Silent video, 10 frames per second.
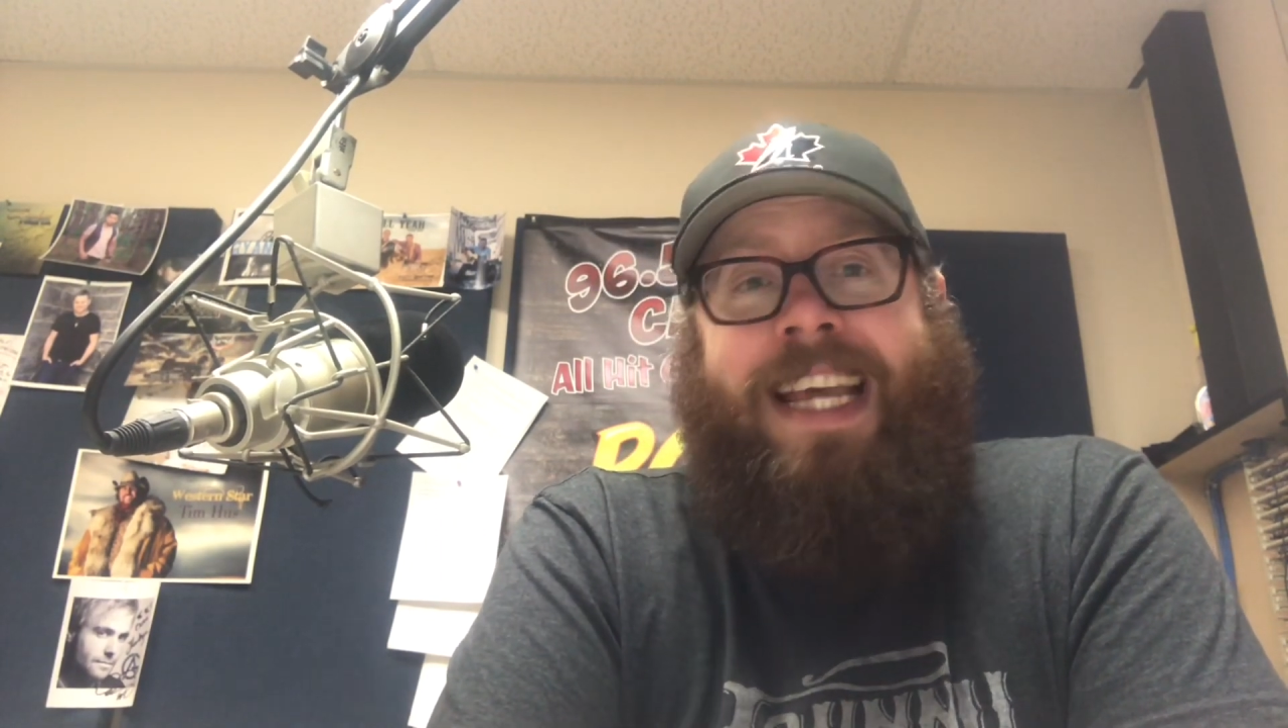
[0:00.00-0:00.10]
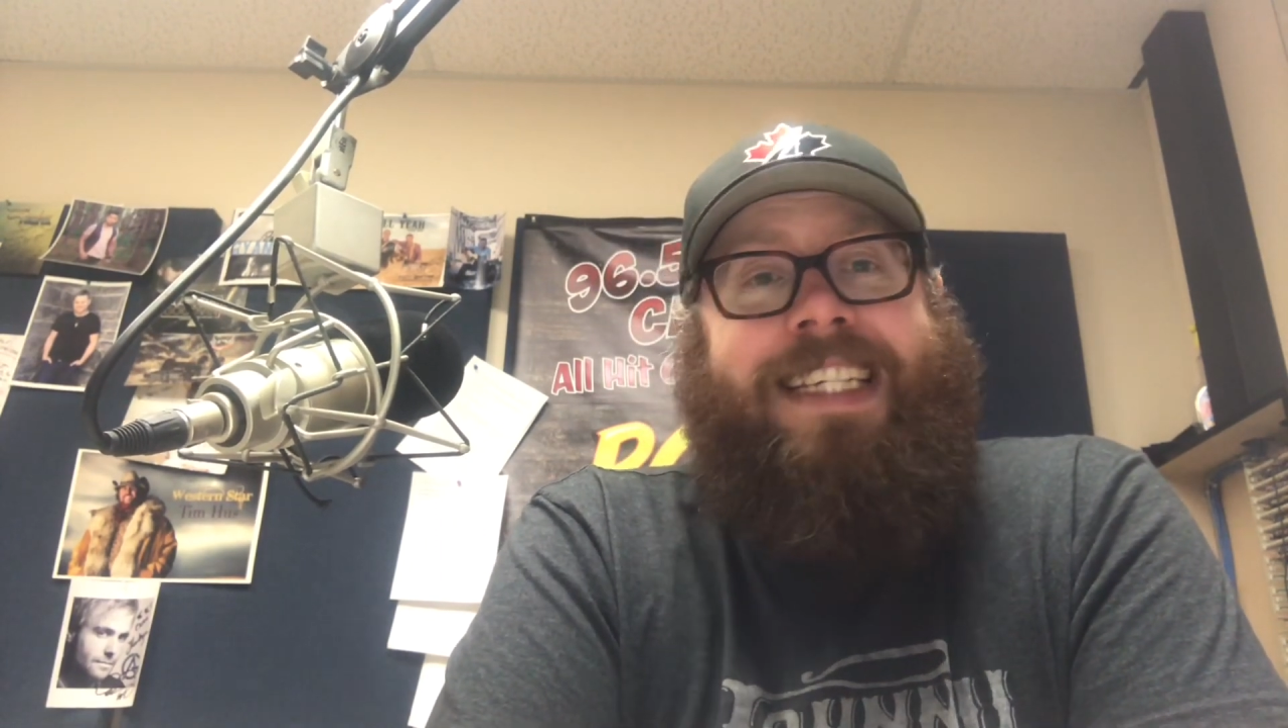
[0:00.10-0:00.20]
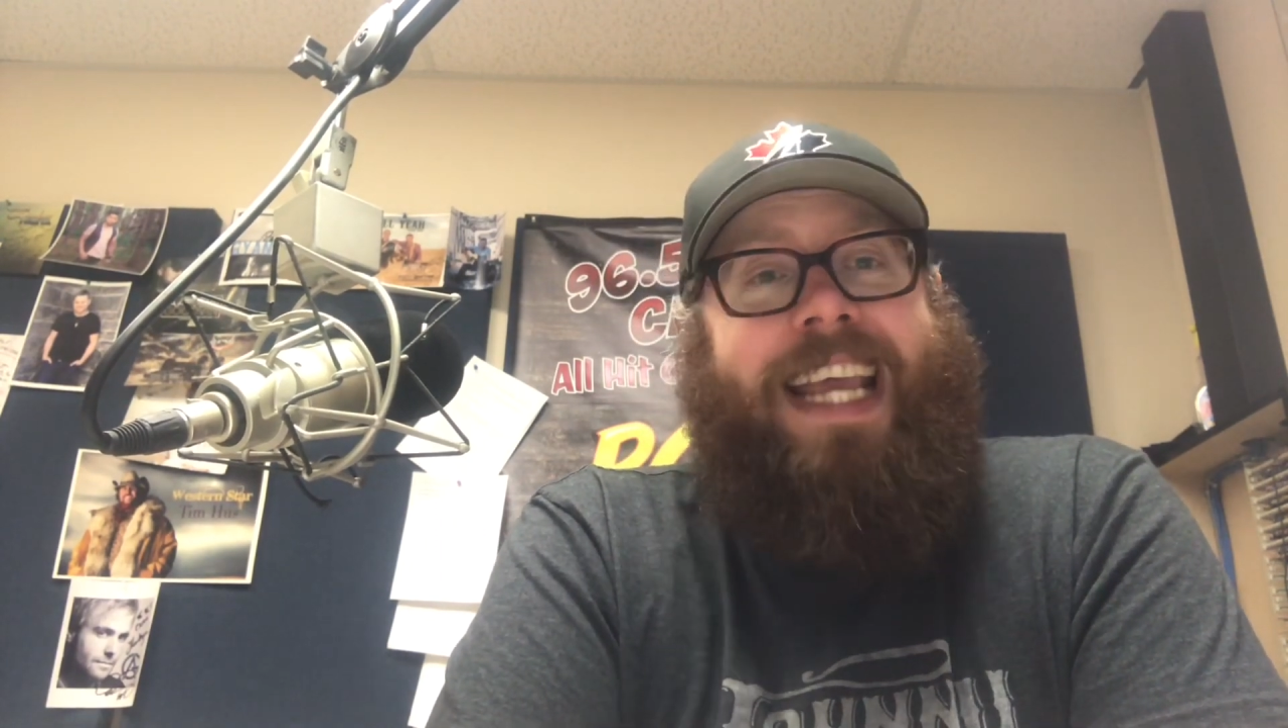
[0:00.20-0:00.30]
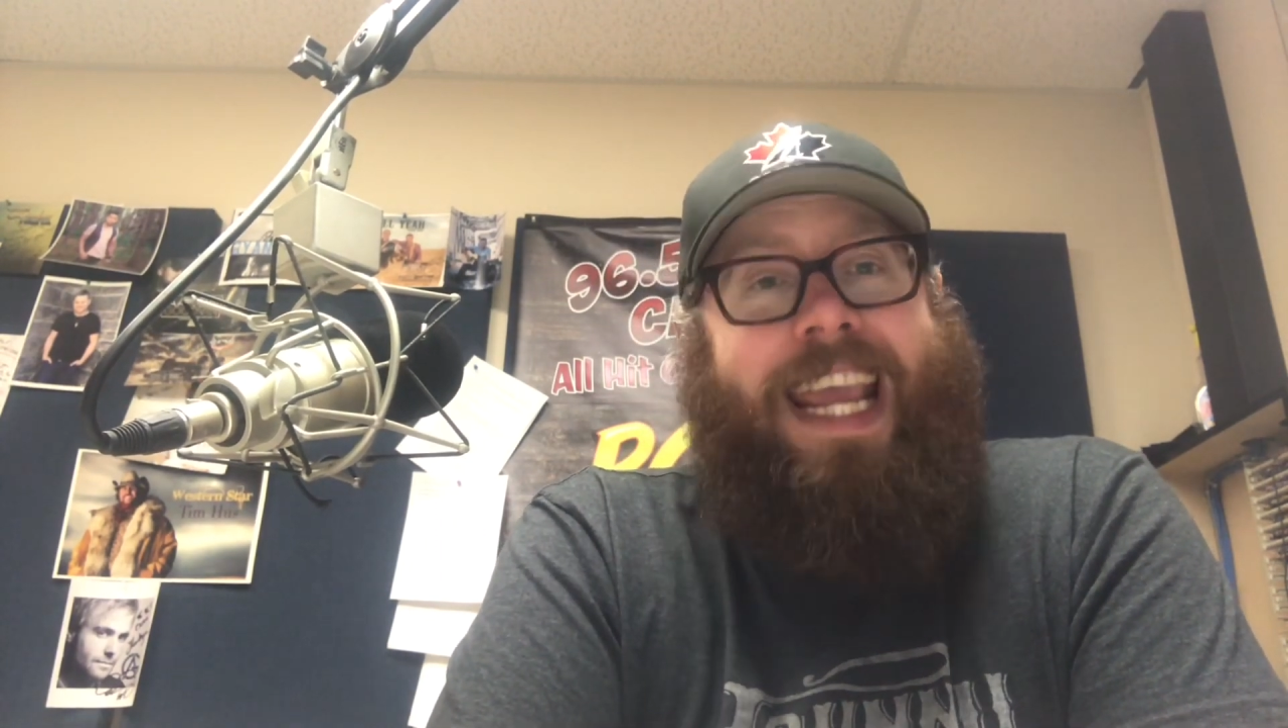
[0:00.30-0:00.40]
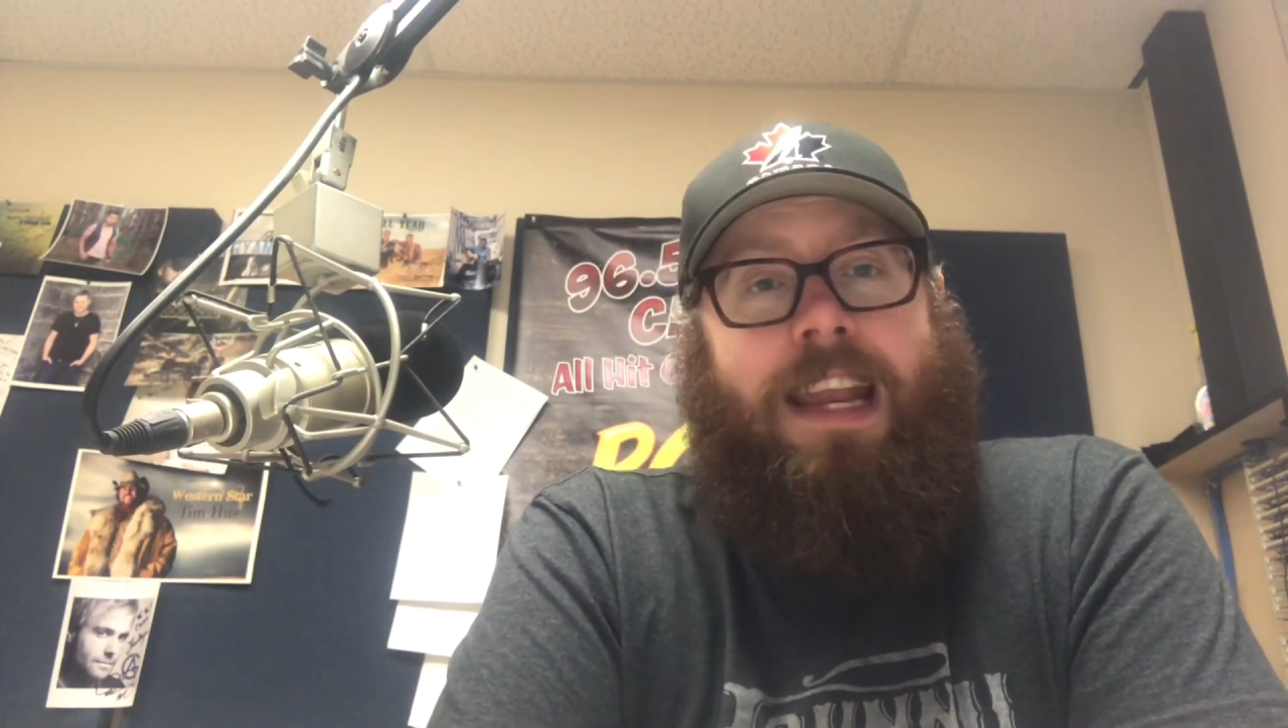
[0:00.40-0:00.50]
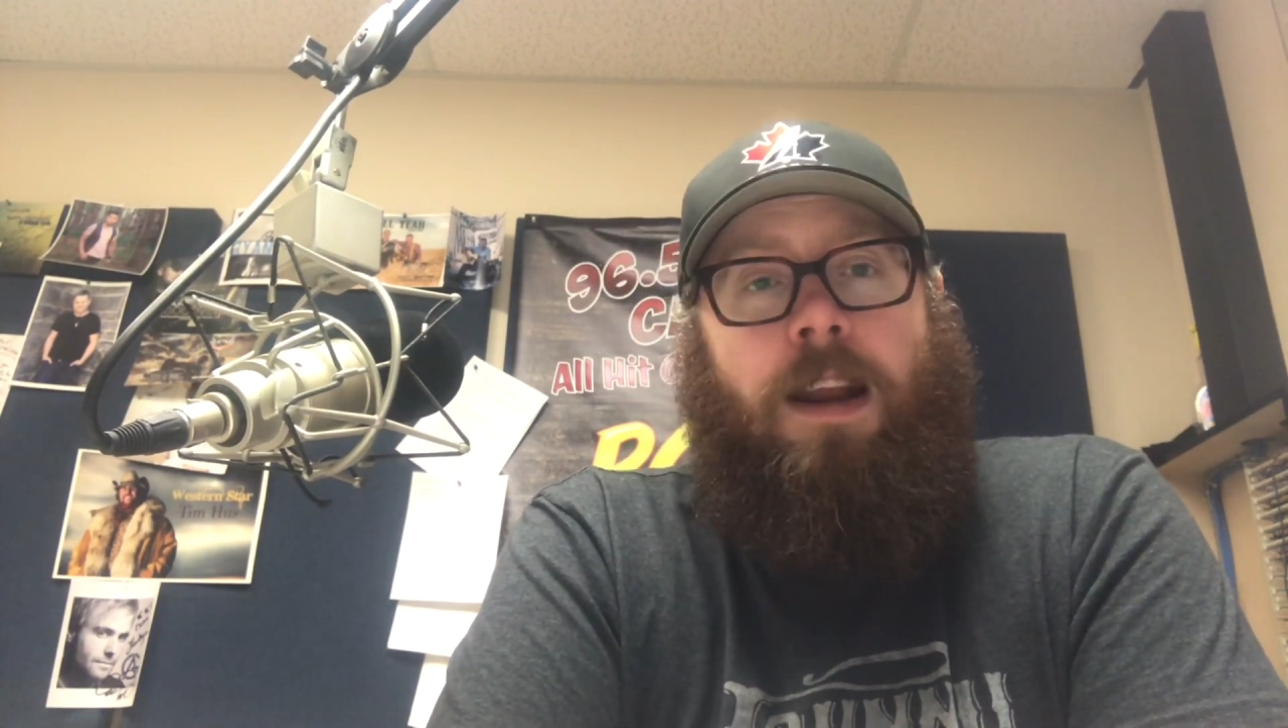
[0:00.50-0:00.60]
to hit